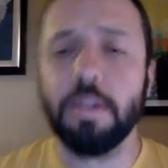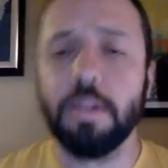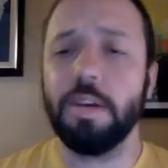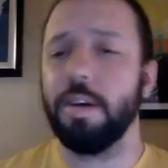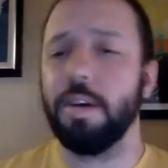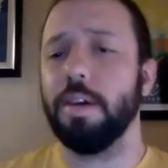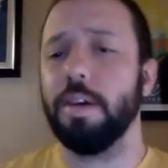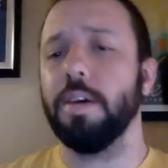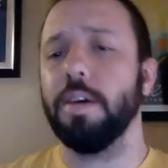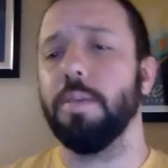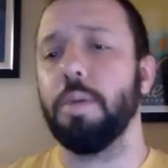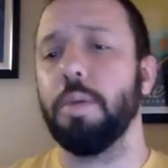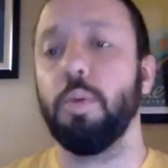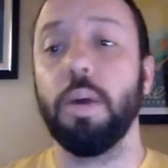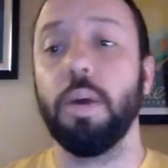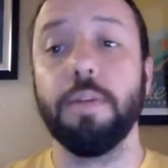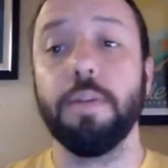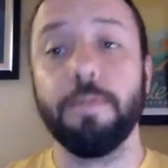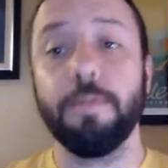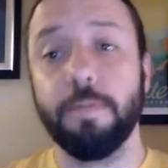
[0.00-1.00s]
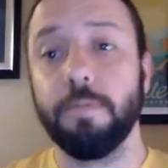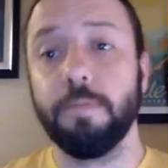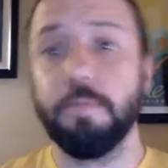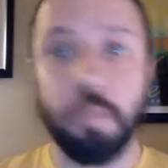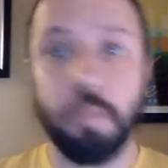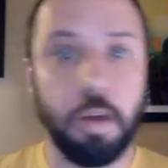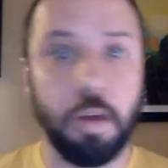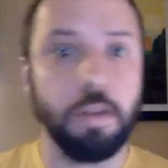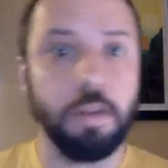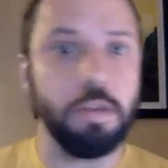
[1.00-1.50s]
My wife
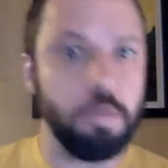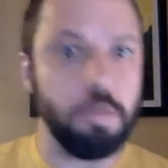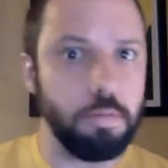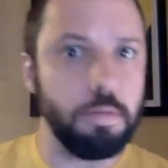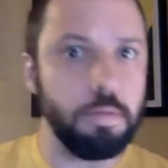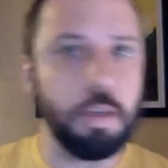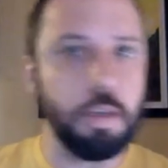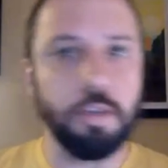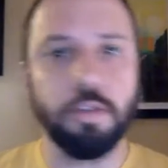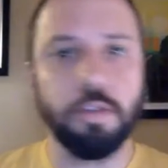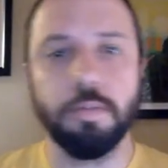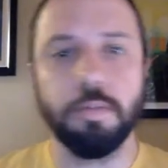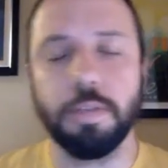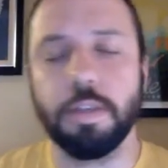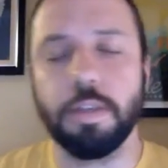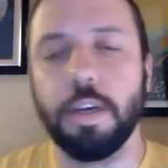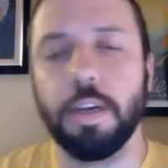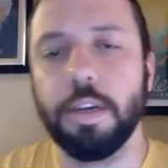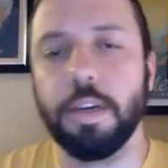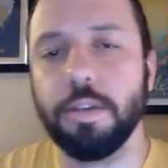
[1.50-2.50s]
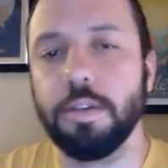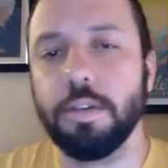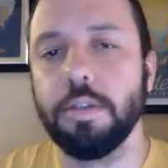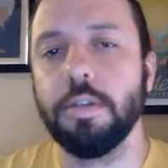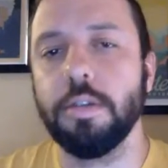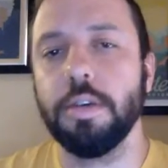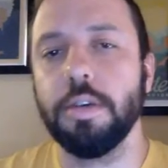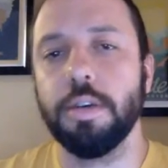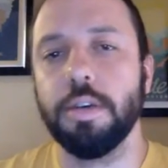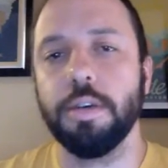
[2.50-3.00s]
also teaches massage,
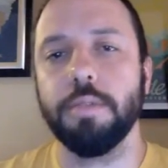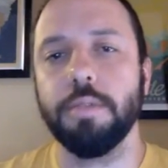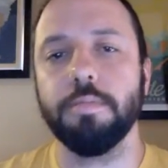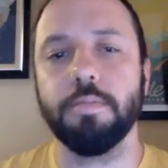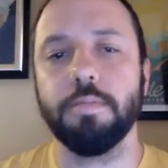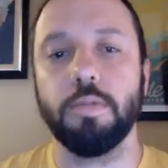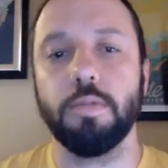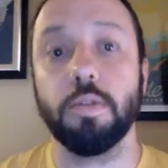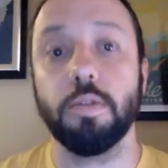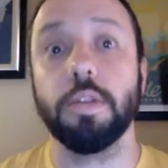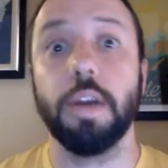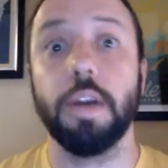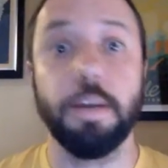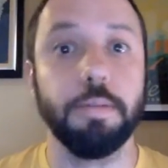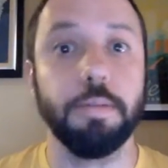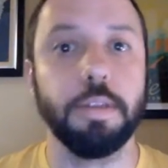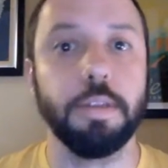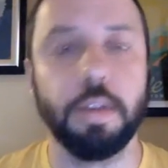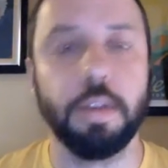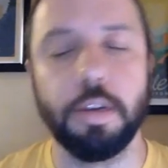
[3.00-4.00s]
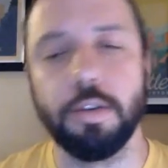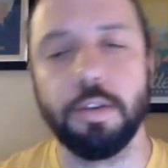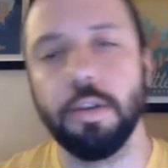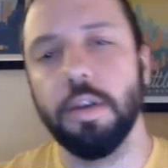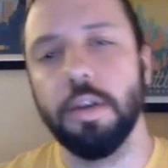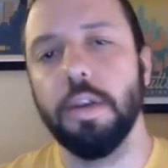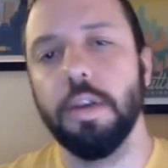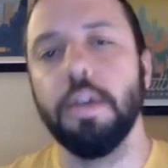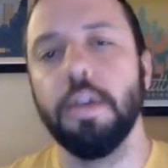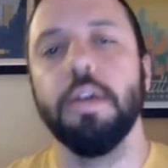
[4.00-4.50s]
or taught massage,
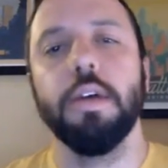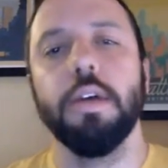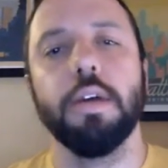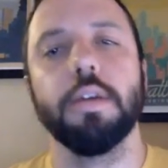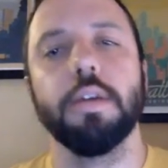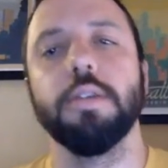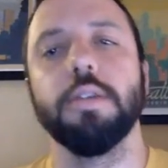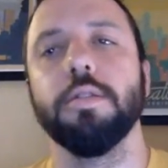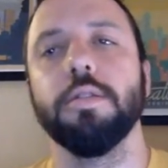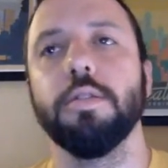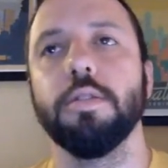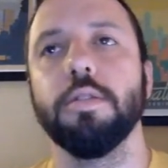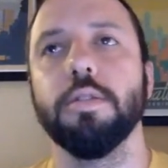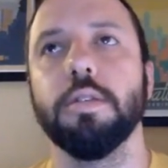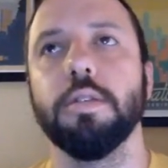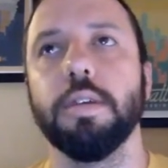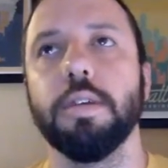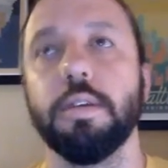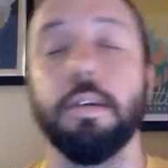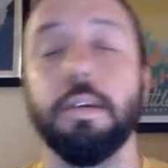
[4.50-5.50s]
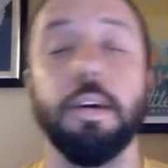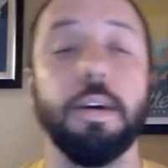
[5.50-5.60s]
I guess you could say.